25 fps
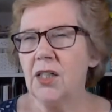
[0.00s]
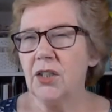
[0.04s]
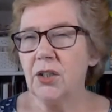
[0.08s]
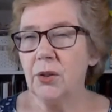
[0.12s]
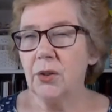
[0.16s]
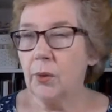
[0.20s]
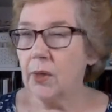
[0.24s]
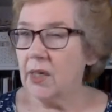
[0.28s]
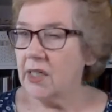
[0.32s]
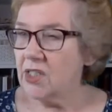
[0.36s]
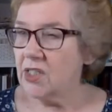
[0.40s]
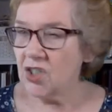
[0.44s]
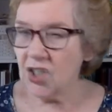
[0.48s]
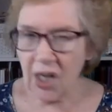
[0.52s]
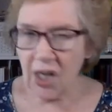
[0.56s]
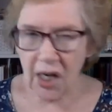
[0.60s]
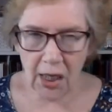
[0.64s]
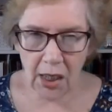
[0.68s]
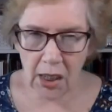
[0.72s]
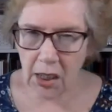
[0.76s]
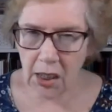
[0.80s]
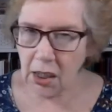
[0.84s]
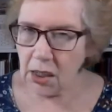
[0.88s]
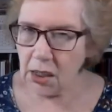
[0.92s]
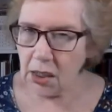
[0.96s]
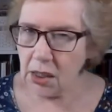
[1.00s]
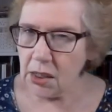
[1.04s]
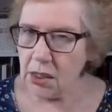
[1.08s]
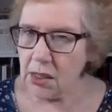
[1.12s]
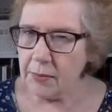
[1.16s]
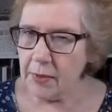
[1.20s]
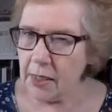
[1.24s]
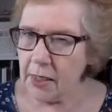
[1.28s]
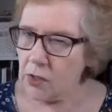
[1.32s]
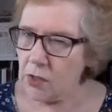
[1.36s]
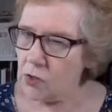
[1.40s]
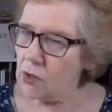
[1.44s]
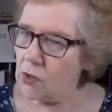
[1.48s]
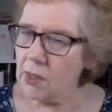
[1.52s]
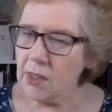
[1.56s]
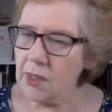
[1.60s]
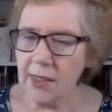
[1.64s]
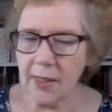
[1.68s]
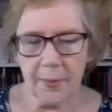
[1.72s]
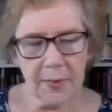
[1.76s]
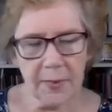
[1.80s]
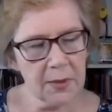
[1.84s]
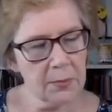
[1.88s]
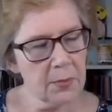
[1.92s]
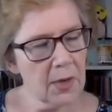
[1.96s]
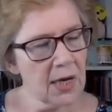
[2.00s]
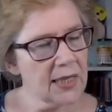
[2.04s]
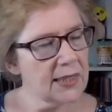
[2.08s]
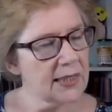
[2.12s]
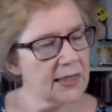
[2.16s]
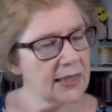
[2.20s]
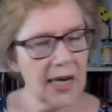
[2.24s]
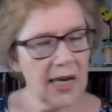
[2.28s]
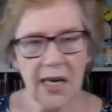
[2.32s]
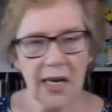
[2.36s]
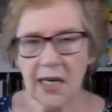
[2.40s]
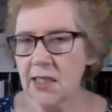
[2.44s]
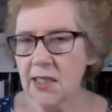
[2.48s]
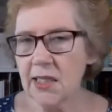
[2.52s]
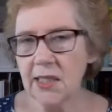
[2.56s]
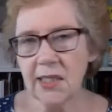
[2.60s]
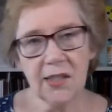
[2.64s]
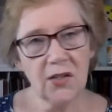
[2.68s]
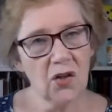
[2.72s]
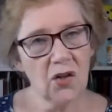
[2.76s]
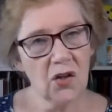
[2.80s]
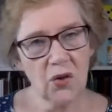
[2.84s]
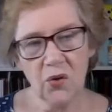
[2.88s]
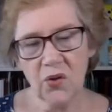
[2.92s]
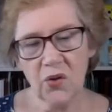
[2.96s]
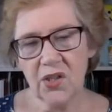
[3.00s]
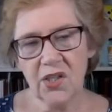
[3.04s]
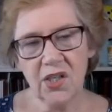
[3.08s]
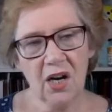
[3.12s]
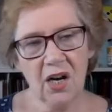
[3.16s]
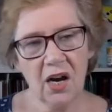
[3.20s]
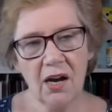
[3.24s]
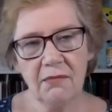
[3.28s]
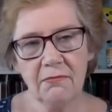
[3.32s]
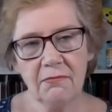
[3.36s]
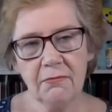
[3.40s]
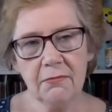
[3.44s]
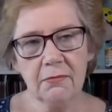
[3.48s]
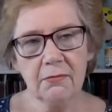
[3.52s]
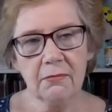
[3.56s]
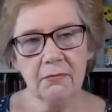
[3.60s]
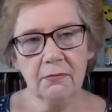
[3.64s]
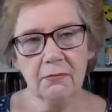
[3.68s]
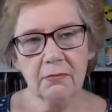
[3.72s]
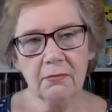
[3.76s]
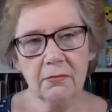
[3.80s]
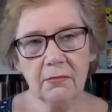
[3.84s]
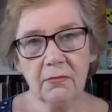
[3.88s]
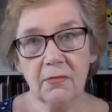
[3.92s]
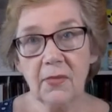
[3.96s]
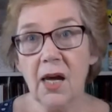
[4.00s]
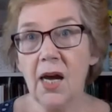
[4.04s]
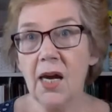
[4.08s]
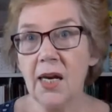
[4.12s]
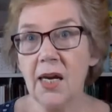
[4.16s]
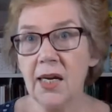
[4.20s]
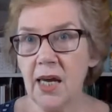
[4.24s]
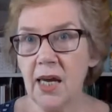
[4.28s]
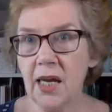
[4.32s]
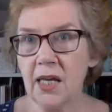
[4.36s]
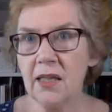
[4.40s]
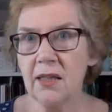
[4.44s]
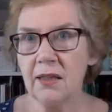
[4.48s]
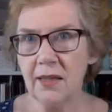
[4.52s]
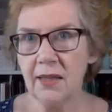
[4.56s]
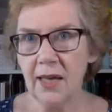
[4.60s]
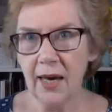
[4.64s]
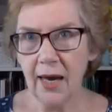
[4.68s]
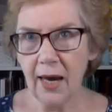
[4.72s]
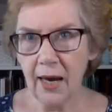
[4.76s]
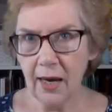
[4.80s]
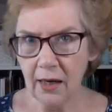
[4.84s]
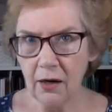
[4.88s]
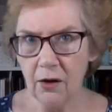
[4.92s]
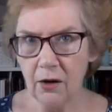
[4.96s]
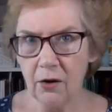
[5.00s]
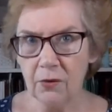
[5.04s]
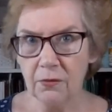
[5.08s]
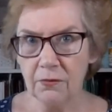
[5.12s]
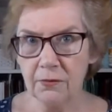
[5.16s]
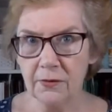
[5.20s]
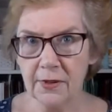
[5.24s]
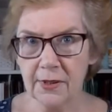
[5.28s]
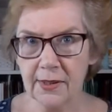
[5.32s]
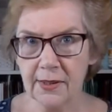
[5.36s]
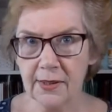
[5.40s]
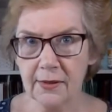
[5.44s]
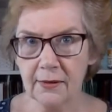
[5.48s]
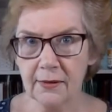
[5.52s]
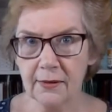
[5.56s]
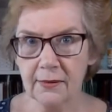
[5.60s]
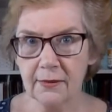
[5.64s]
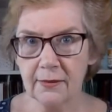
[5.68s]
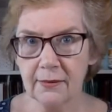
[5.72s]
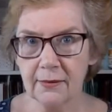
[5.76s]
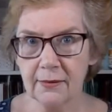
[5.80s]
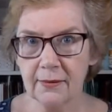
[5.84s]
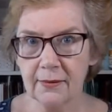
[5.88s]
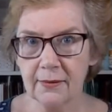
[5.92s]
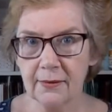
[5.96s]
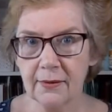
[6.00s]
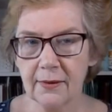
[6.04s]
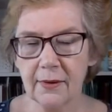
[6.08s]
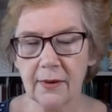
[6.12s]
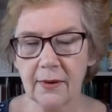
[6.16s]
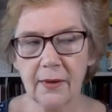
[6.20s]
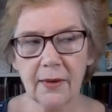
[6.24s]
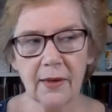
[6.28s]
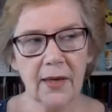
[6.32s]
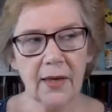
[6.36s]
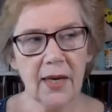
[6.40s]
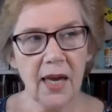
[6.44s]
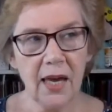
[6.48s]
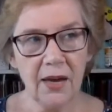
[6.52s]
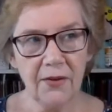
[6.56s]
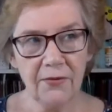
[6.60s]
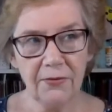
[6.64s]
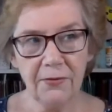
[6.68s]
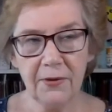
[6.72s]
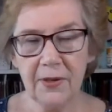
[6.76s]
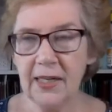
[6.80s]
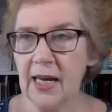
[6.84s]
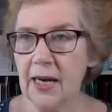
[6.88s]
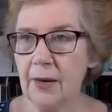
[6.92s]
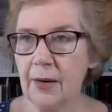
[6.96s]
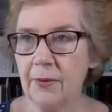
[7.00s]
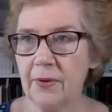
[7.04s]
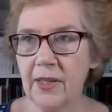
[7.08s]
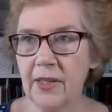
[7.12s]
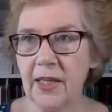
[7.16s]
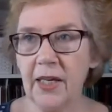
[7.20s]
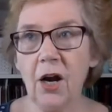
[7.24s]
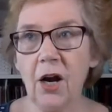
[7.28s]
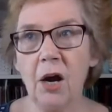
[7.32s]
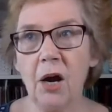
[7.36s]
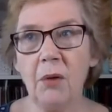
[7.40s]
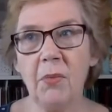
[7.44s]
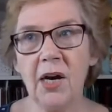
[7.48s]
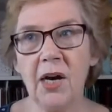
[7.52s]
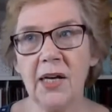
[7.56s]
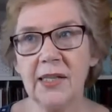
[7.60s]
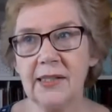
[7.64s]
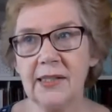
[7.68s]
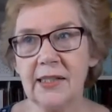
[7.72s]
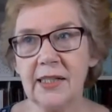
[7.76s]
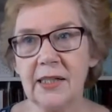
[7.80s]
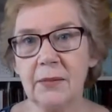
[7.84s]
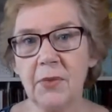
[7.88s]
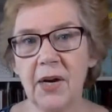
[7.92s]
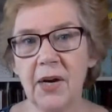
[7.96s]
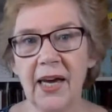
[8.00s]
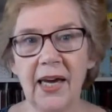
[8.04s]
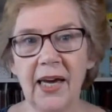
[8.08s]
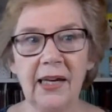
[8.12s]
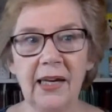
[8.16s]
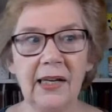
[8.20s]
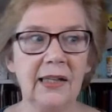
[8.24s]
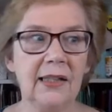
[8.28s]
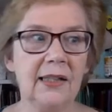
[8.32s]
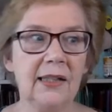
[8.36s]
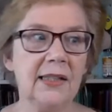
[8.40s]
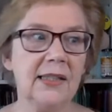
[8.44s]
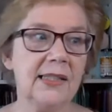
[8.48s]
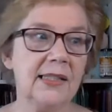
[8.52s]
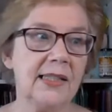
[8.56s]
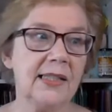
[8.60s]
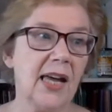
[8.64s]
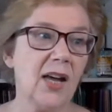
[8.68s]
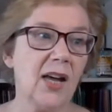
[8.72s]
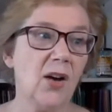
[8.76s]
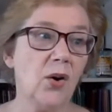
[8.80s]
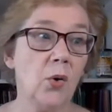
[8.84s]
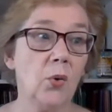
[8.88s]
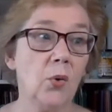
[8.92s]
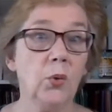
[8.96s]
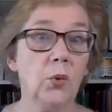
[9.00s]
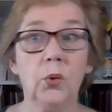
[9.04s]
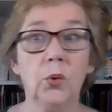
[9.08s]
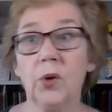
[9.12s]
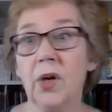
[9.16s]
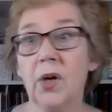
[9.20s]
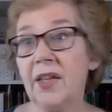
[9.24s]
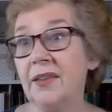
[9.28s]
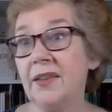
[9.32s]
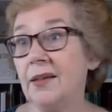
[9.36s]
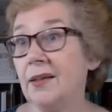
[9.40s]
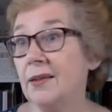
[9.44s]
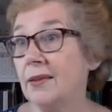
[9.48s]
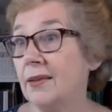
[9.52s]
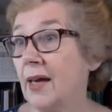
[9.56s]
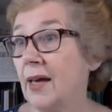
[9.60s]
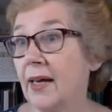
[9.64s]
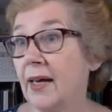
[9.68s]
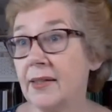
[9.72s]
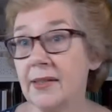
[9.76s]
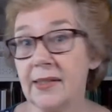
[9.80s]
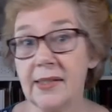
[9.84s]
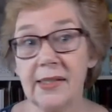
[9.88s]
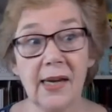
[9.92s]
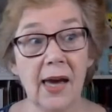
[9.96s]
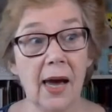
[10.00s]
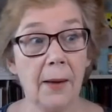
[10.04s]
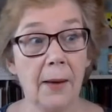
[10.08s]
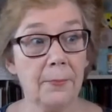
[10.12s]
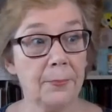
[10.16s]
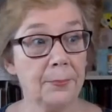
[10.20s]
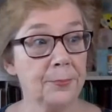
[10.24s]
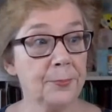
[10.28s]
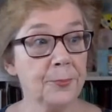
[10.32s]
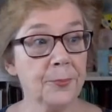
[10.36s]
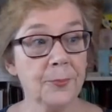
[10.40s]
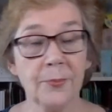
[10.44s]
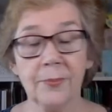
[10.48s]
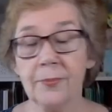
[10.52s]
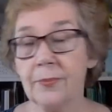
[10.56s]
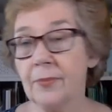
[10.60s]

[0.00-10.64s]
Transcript: Do I check it to make sure it's up to my standards? Not all the time. Again, they're adults. Every now and then I might stick my head in and say, oh, look, I think that um,